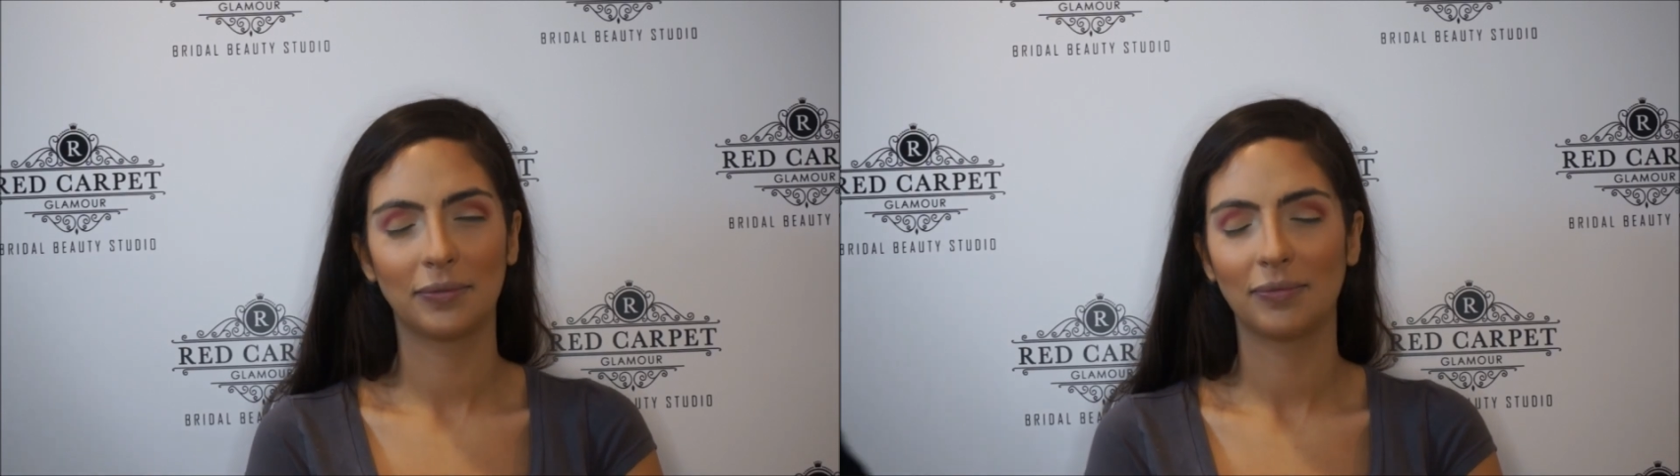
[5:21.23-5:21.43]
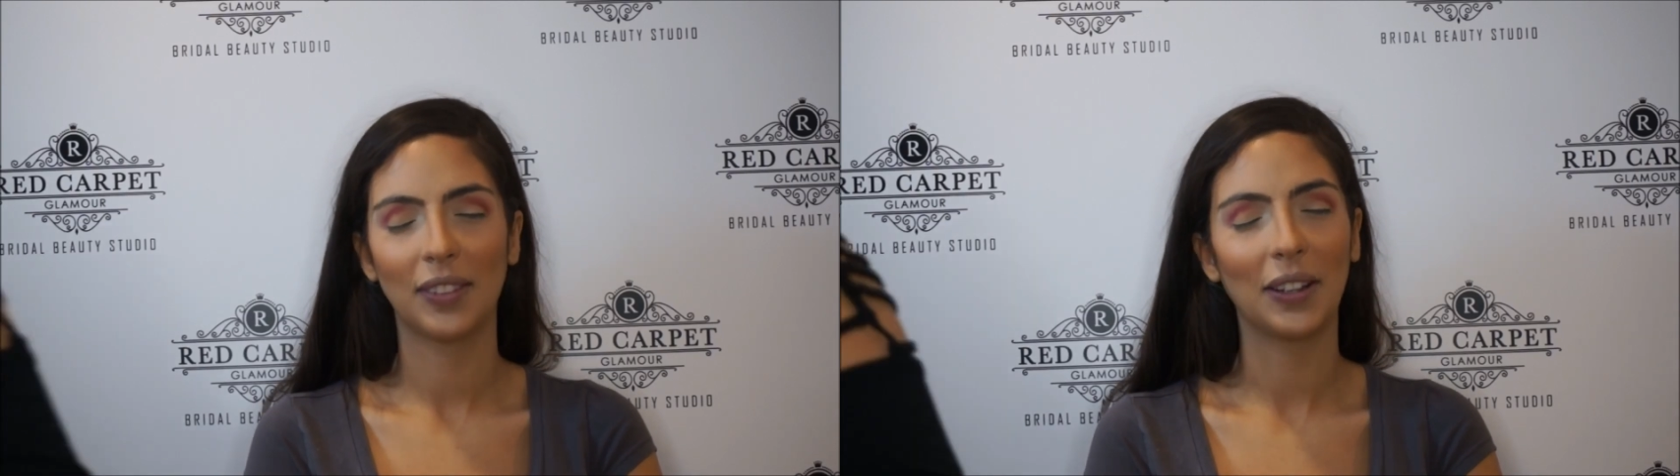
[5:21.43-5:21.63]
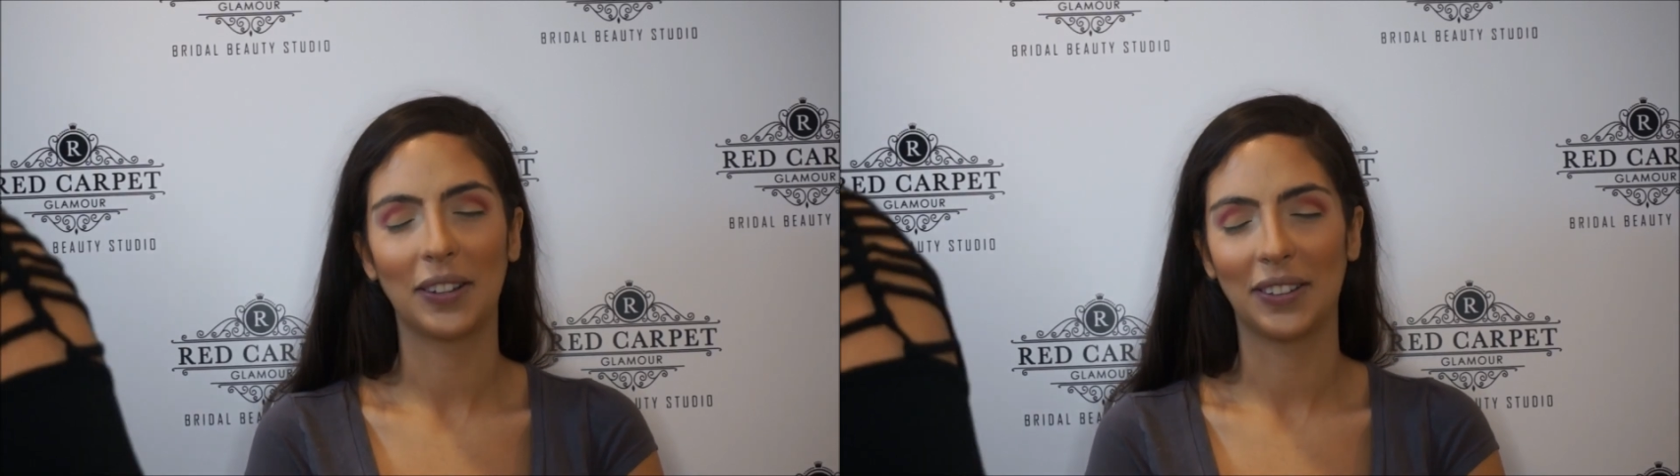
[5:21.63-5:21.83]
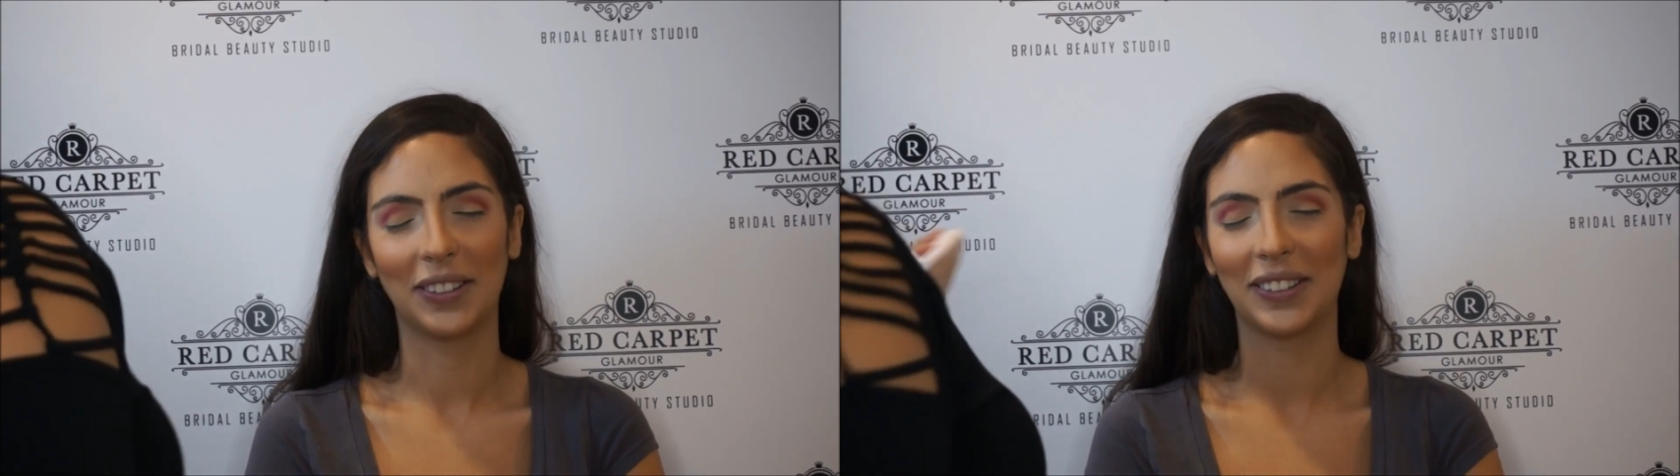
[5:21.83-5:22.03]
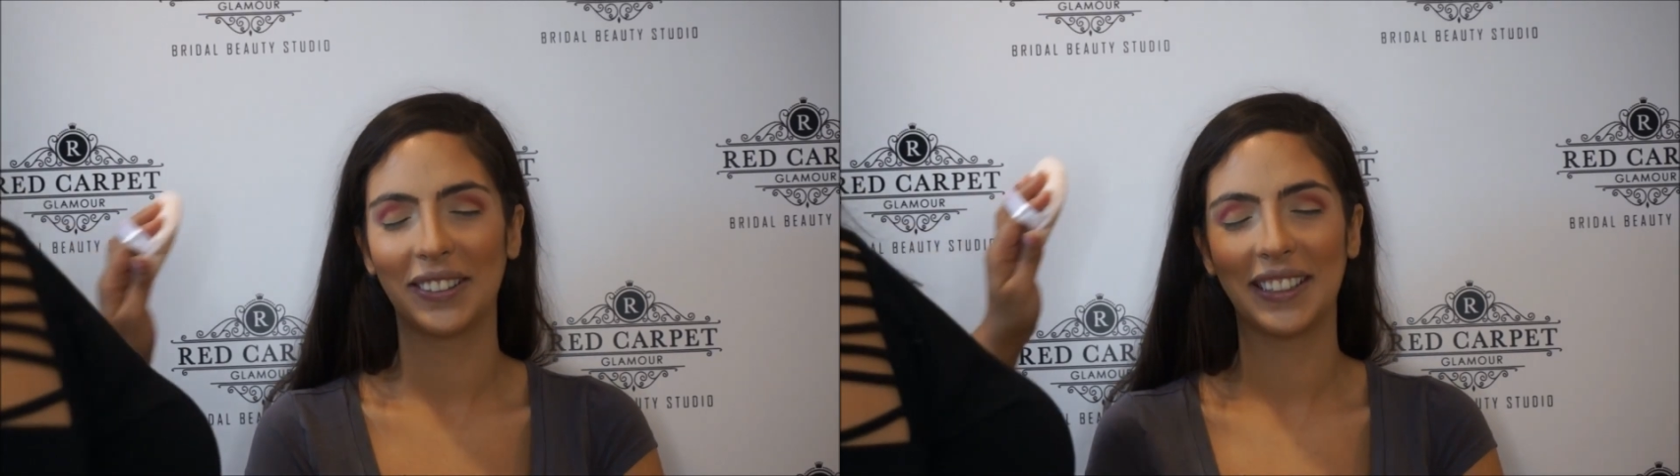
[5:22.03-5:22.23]
Now, once
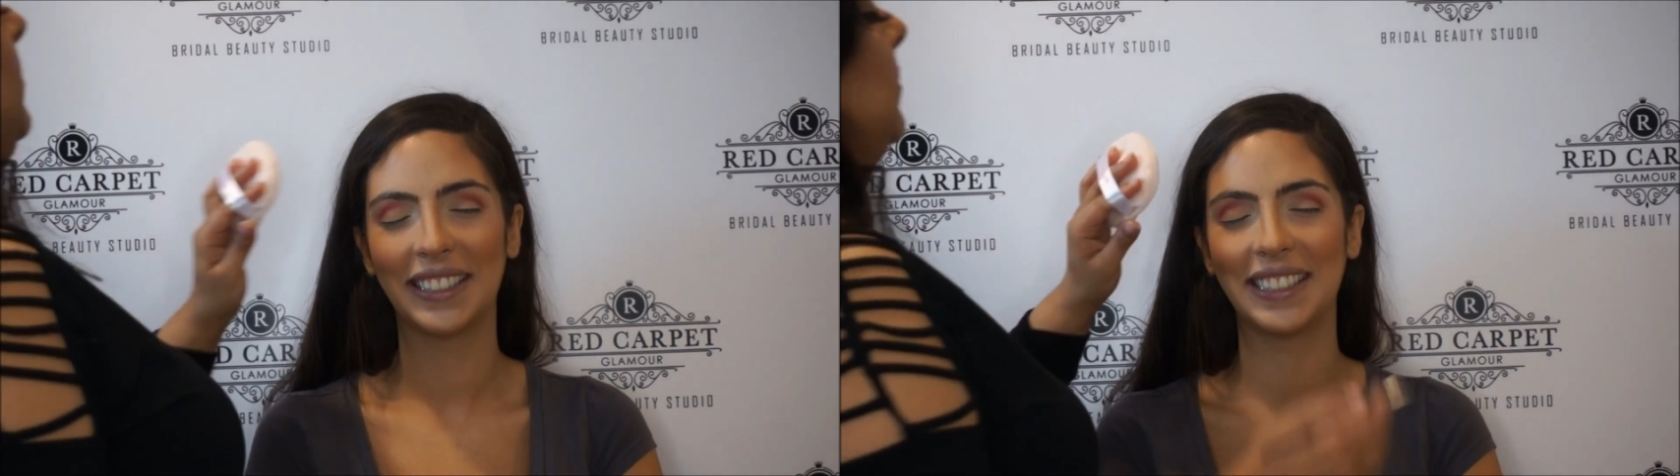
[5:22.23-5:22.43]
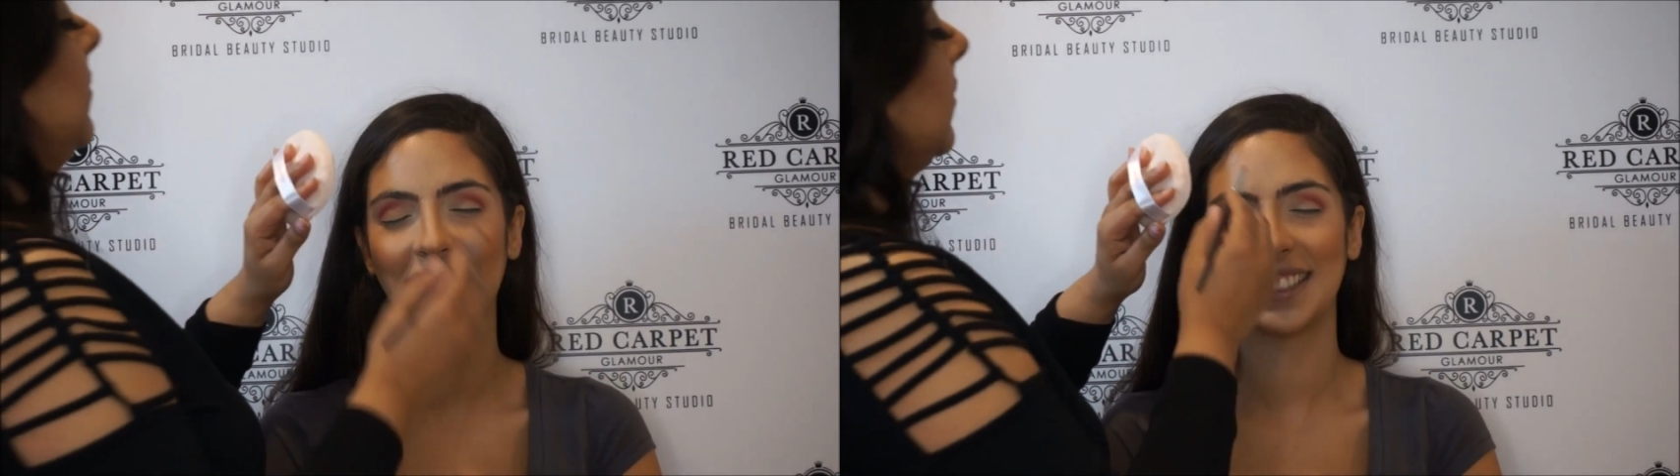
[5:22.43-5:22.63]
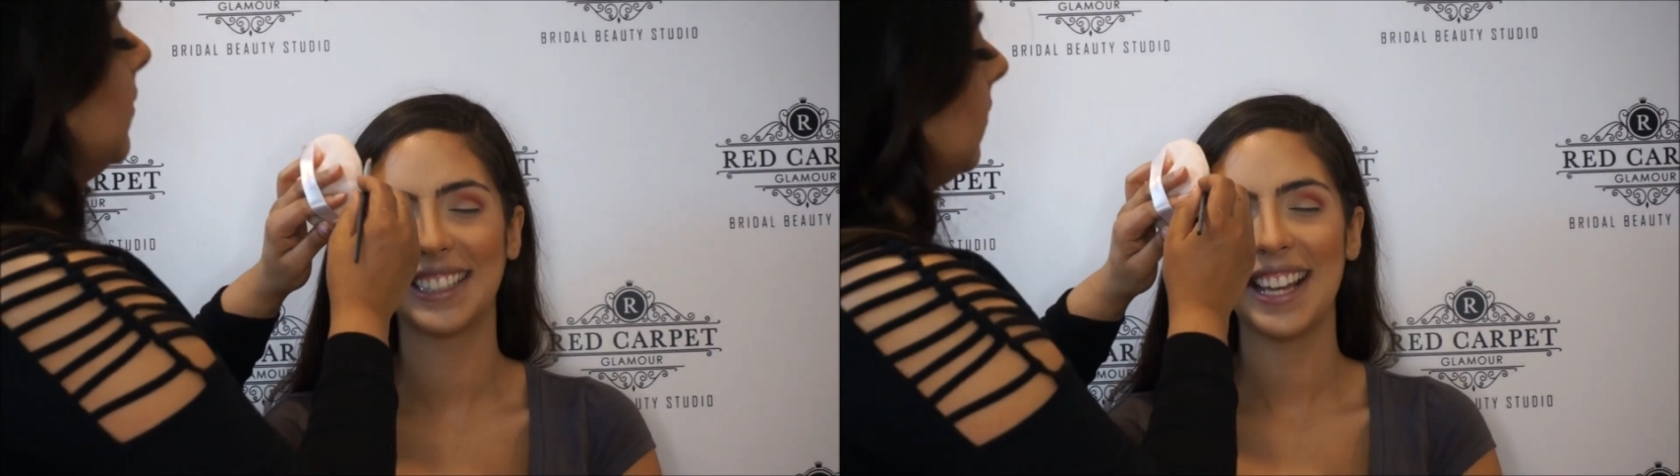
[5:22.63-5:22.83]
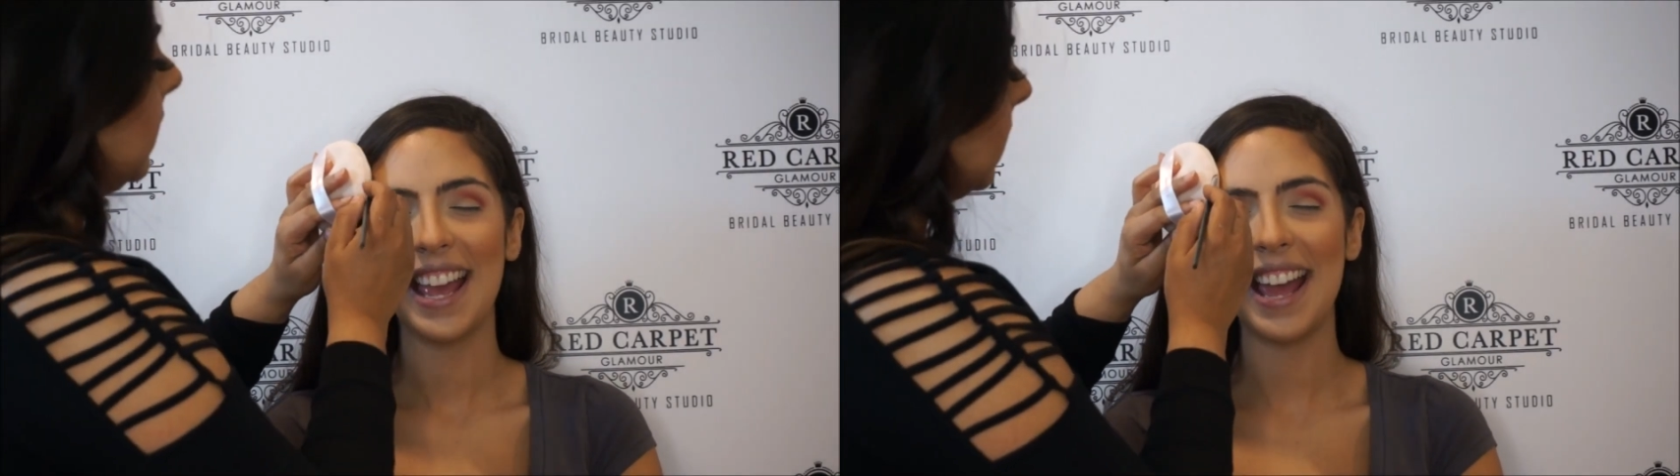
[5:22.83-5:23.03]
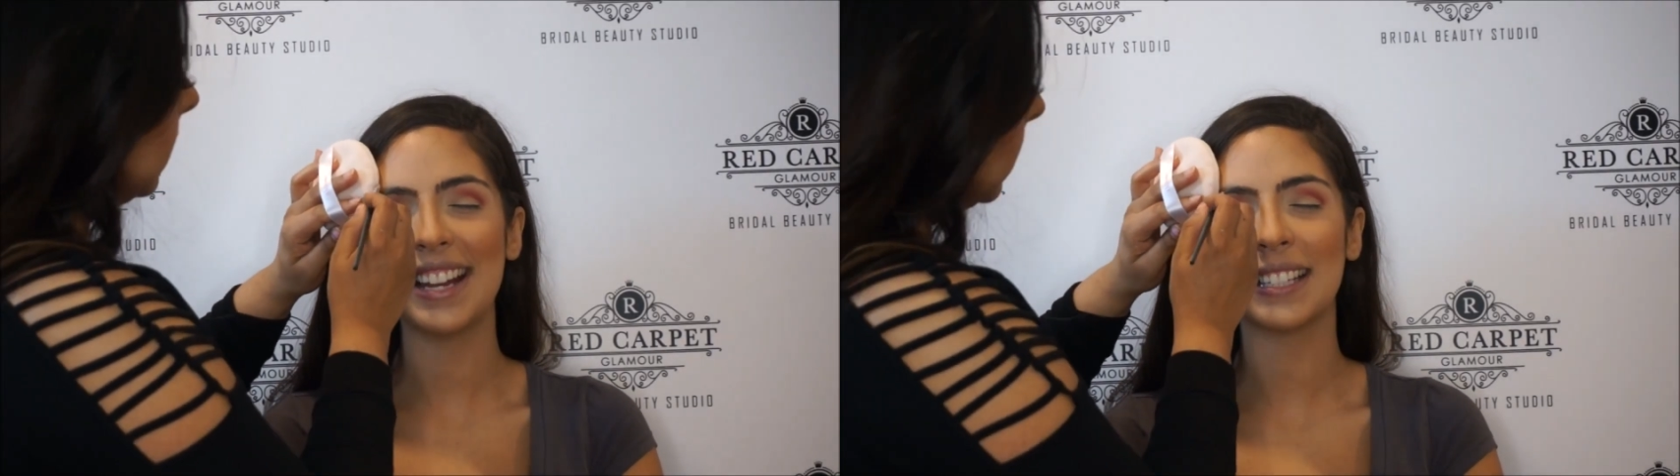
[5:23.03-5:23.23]
I've done that
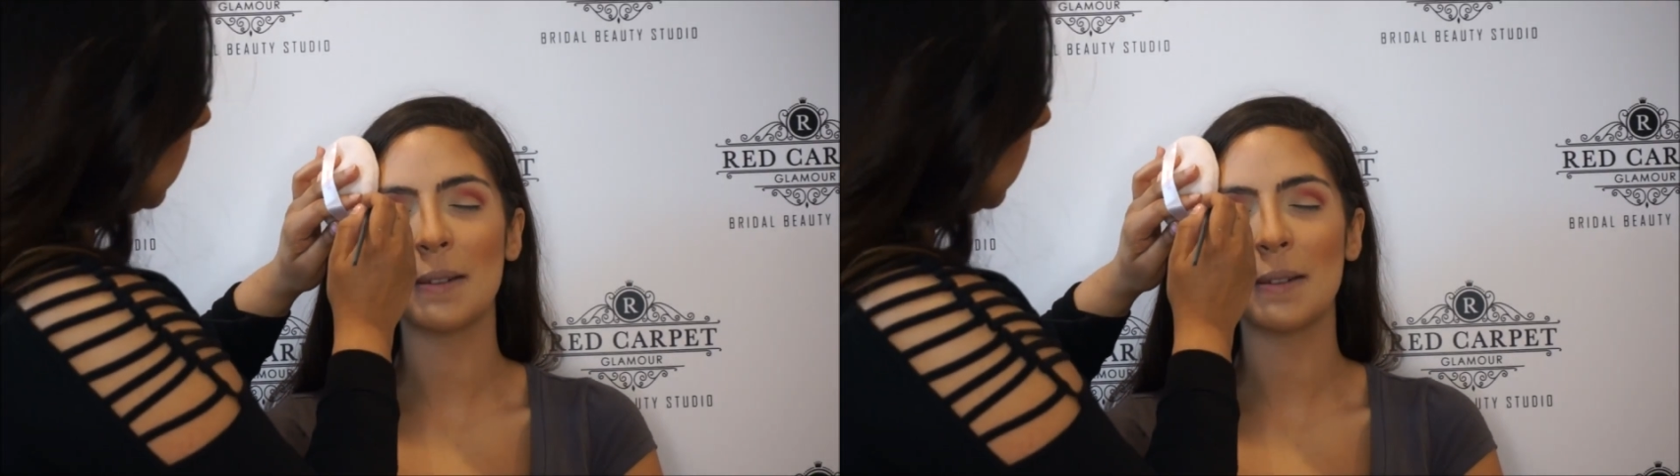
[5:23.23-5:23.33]
100,000